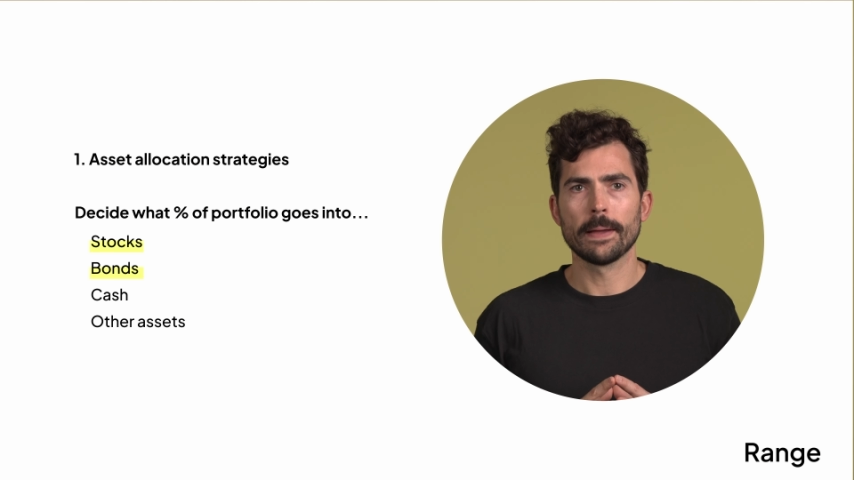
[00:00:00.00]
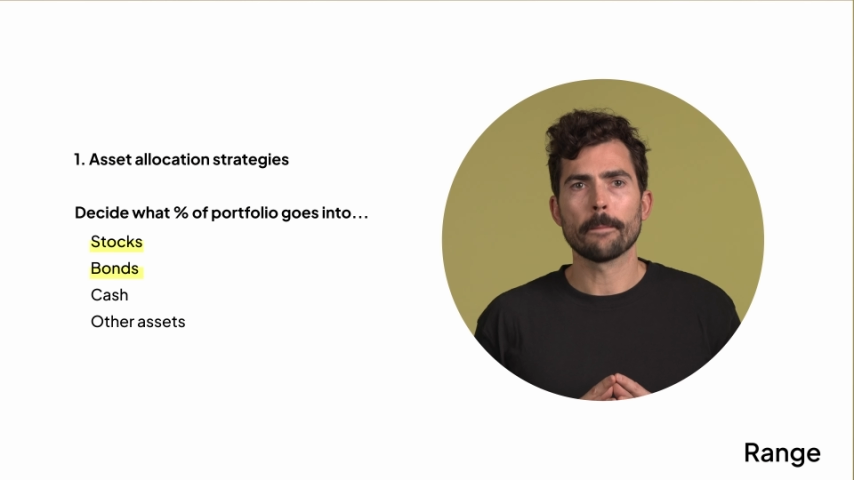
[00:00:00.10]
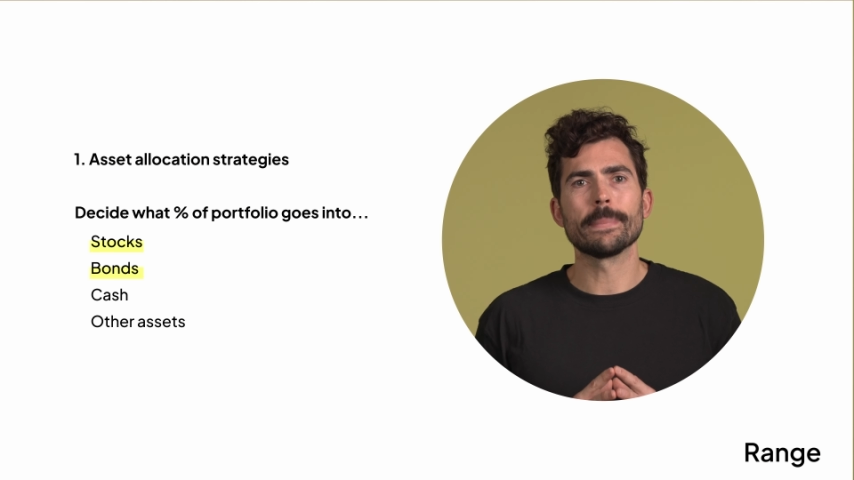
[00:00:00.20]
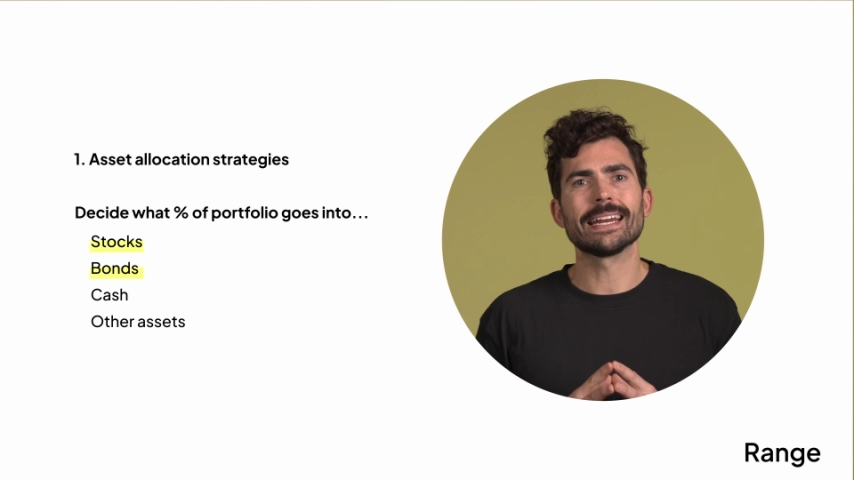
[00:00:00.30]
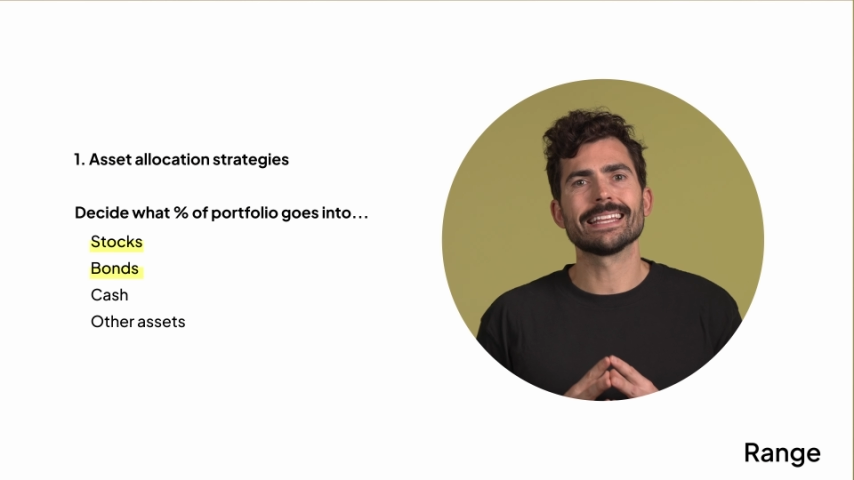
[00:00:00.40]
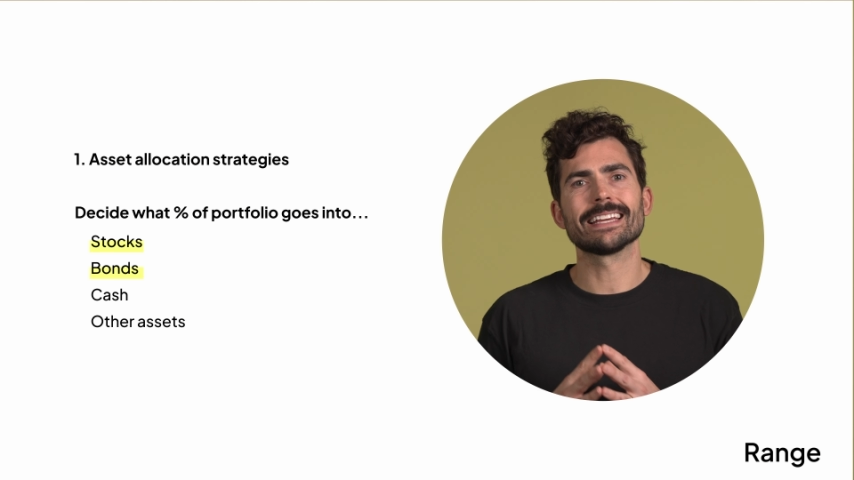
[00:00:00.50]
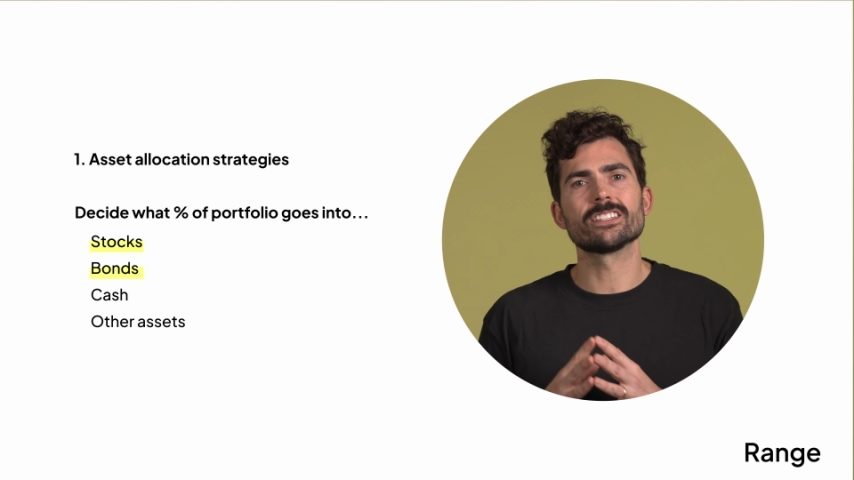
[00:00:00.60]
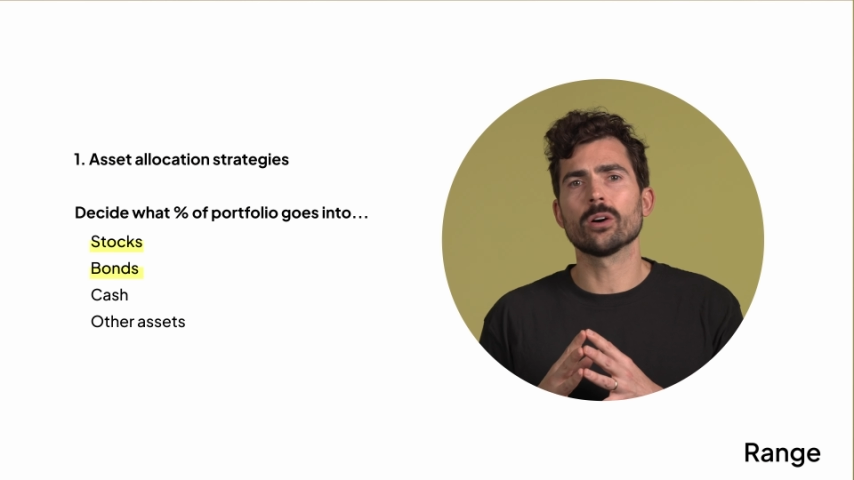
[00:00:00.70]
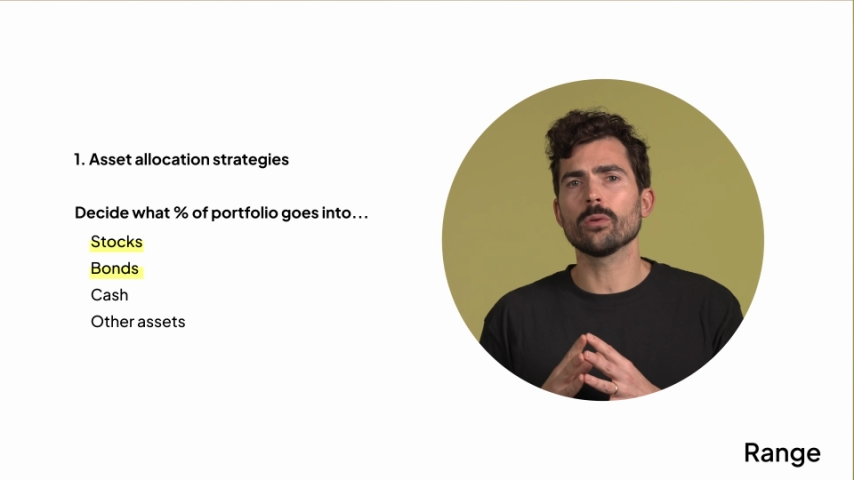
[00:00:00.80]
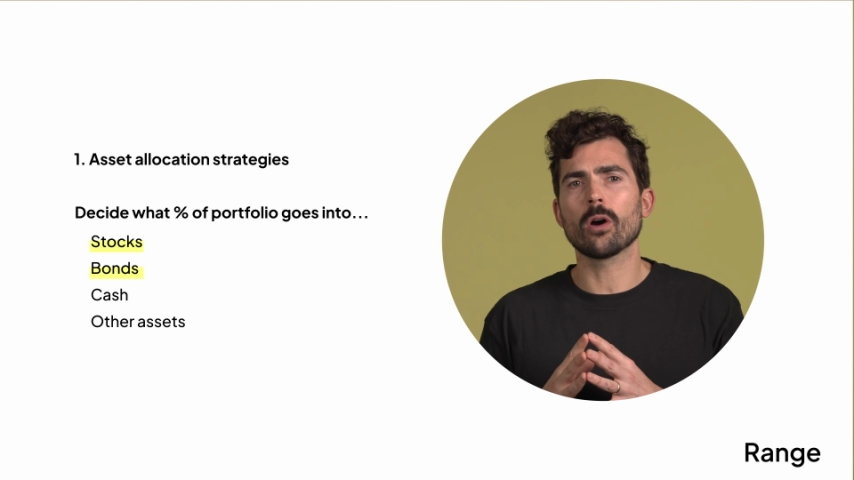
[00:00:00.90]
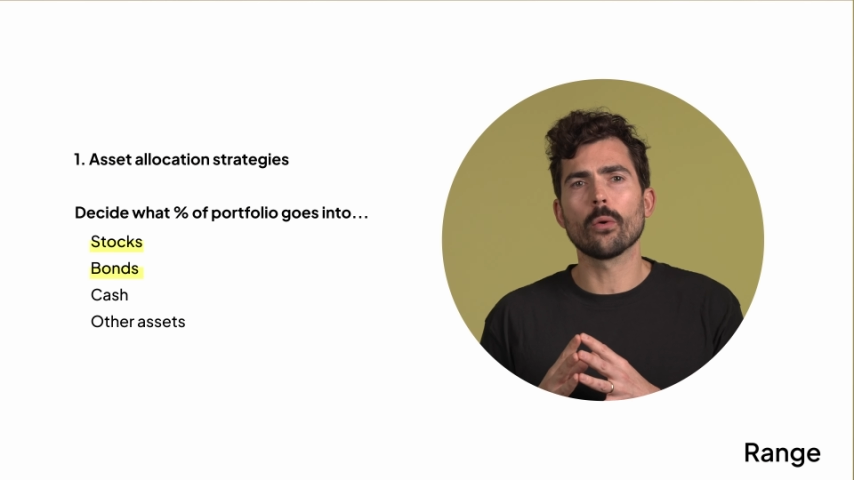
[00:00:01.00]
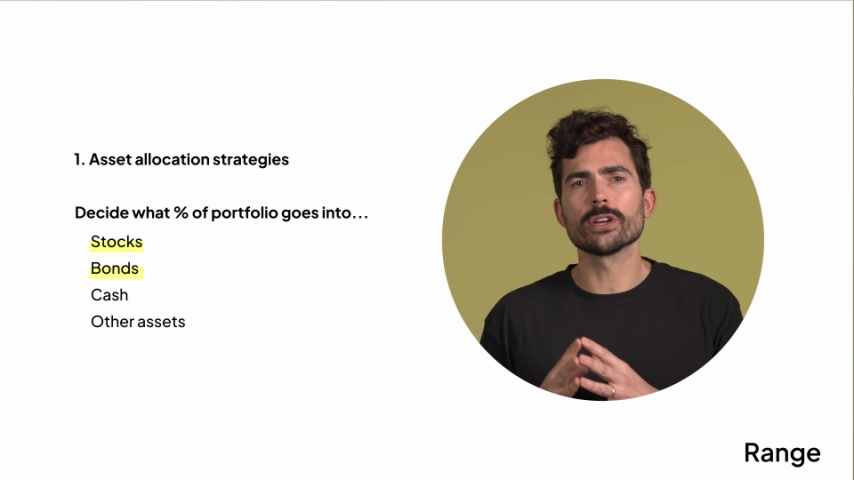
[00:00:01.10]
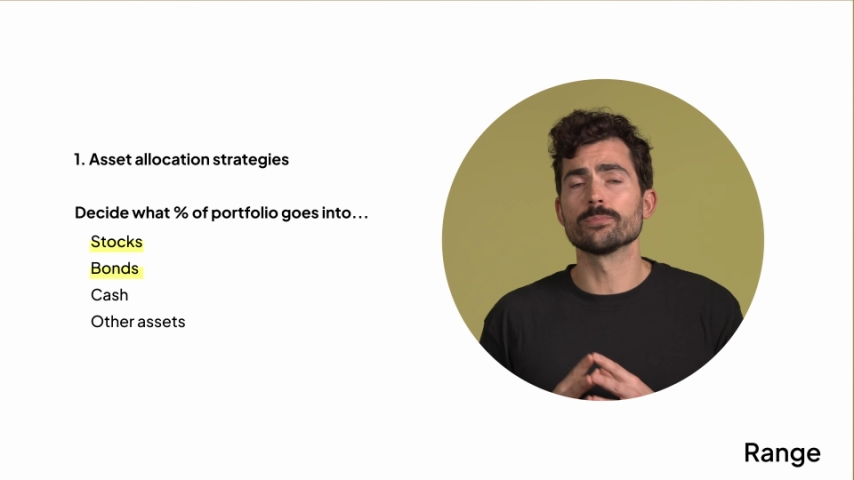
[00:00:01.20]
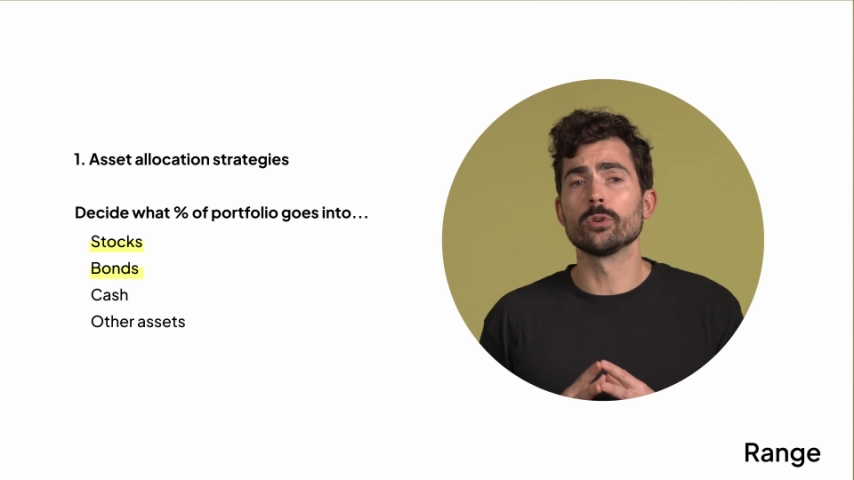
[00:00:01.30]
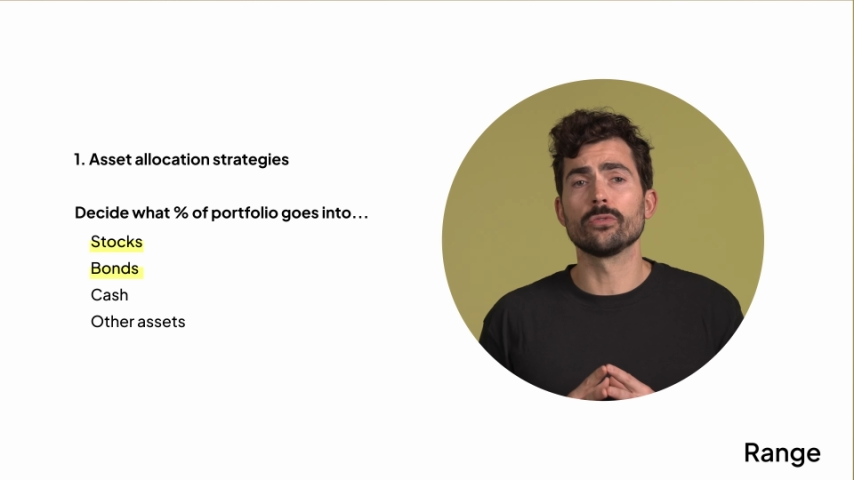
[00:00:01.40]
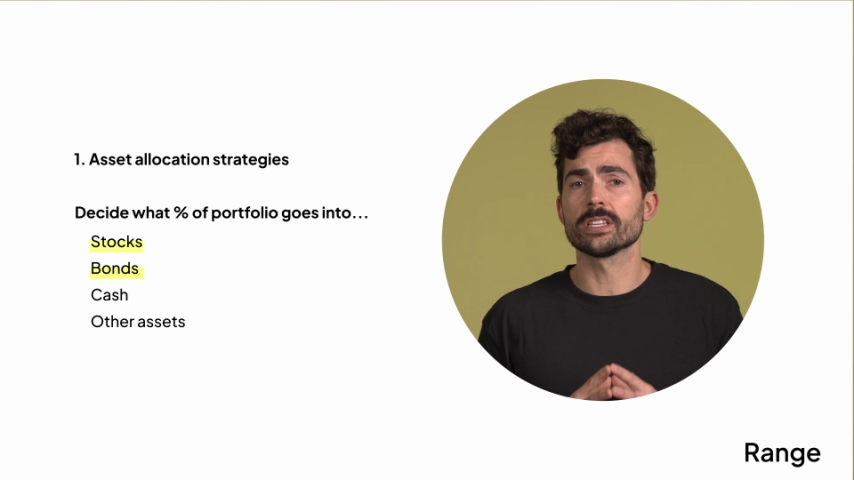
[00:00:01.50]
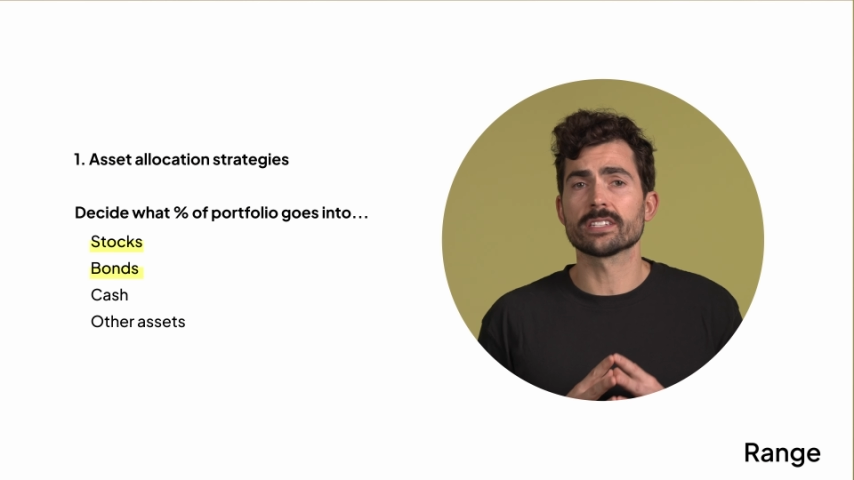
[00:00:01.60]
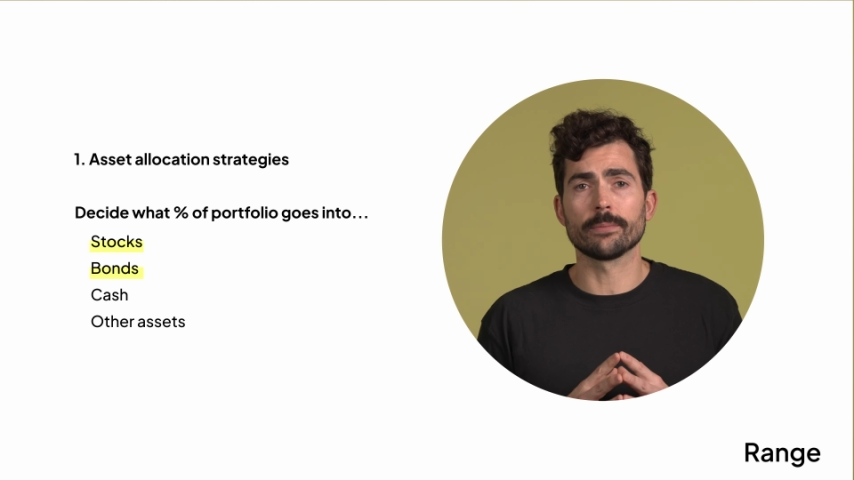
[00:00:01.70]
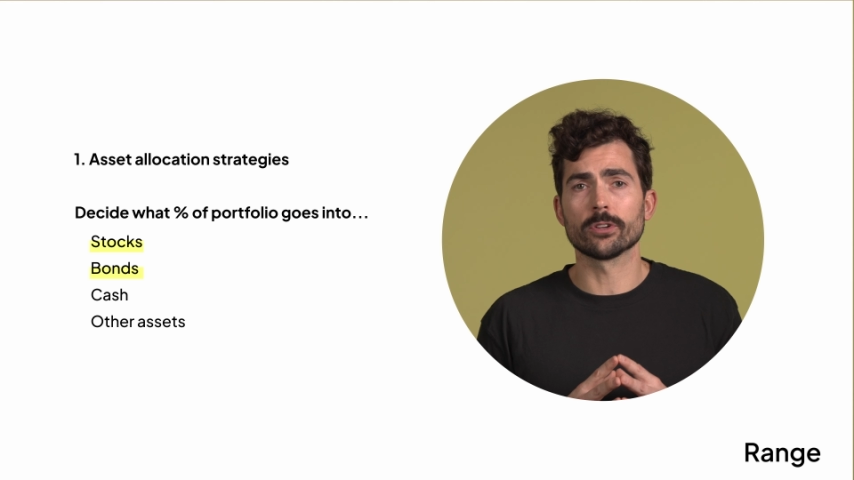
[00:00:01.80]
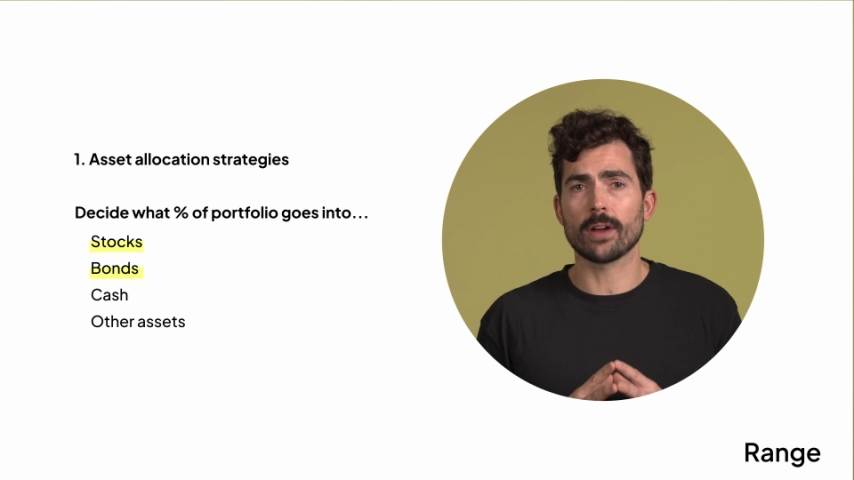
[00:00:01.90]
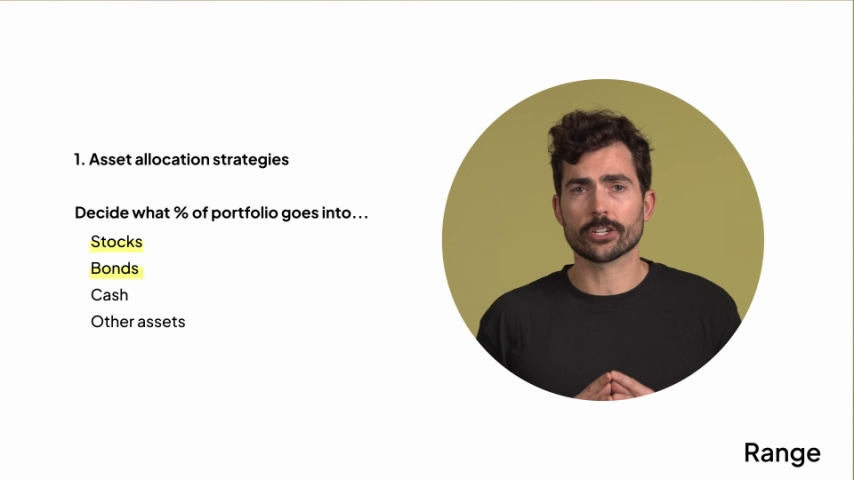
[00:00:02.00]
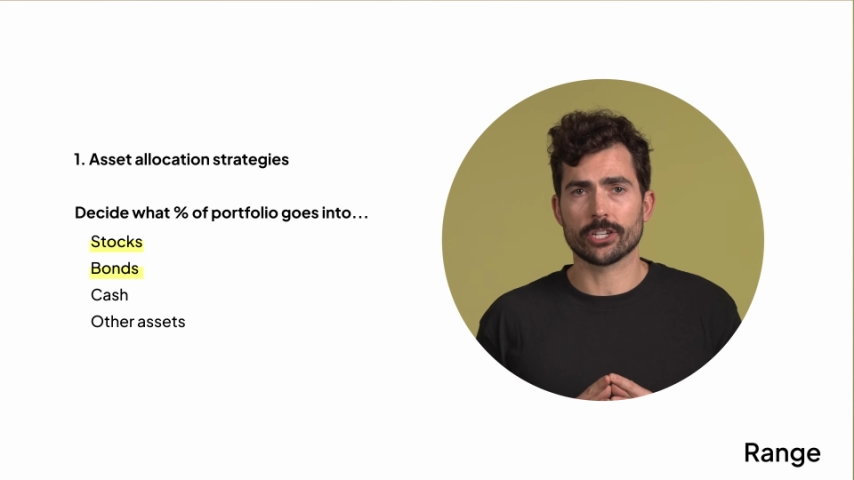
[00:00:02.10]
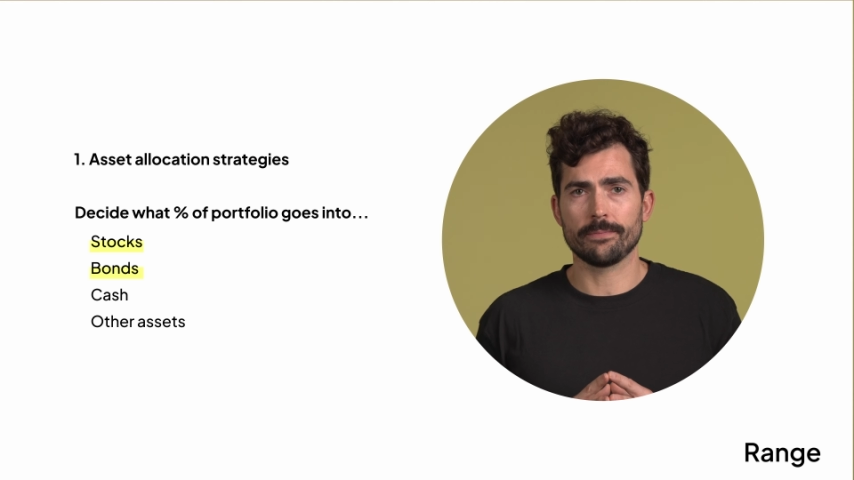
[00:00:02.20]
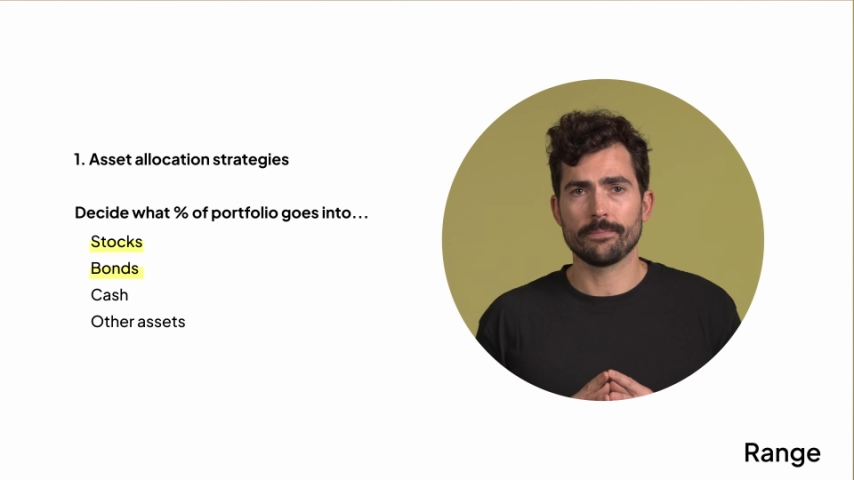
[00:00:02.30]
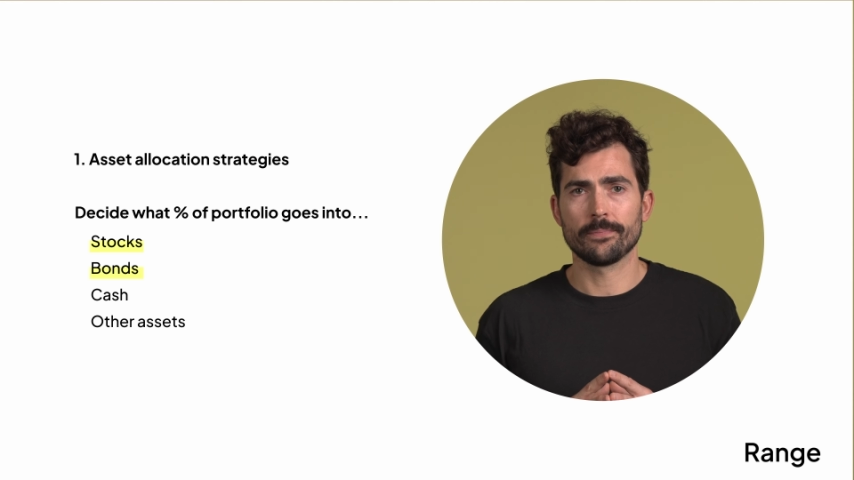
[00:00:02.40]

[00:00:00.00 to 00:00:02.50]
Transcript: meaning they don't always move in the same direction.